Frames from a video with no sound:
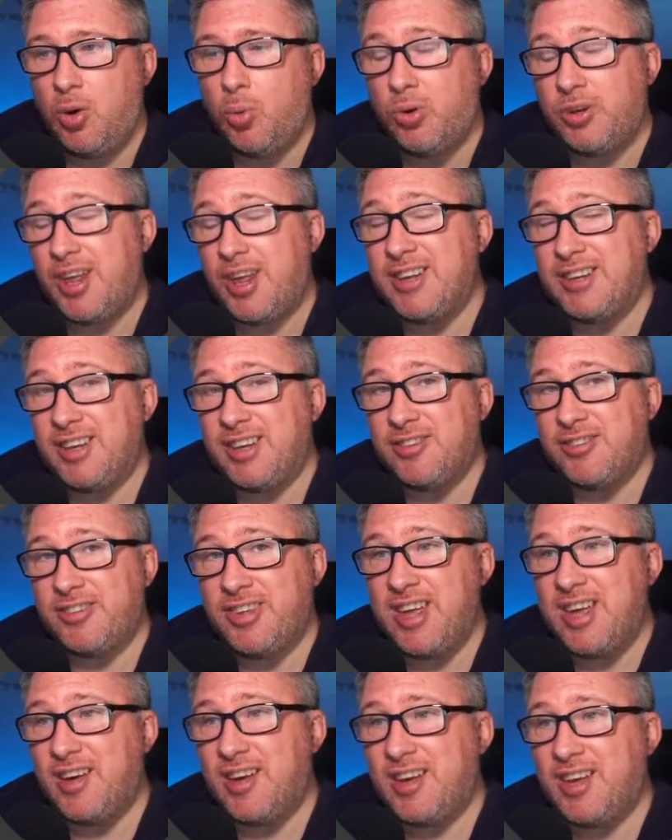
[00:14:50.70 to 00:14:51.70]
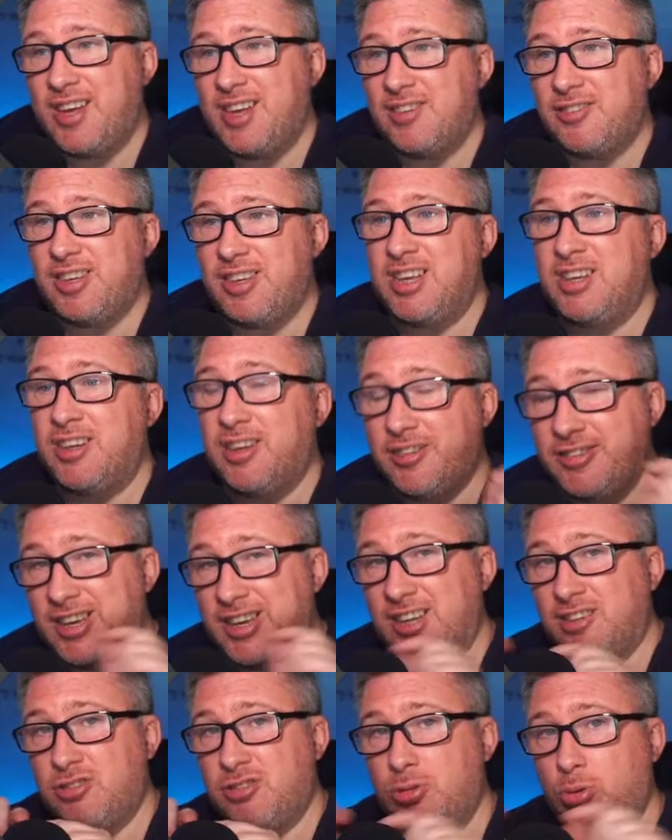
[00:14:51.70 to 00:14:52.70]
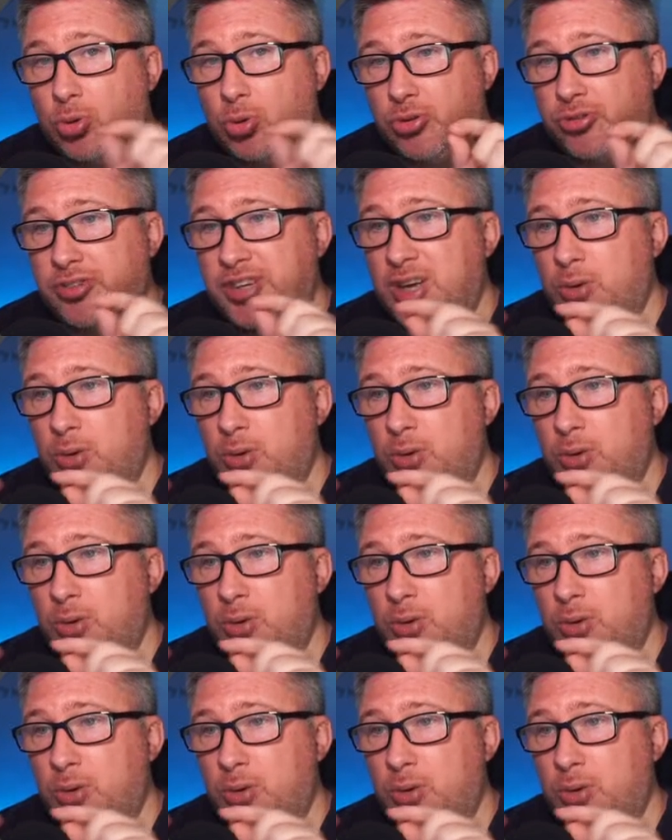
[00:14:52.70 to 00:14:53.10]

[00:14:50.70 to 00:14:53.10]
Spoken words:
What that does there is in the text source,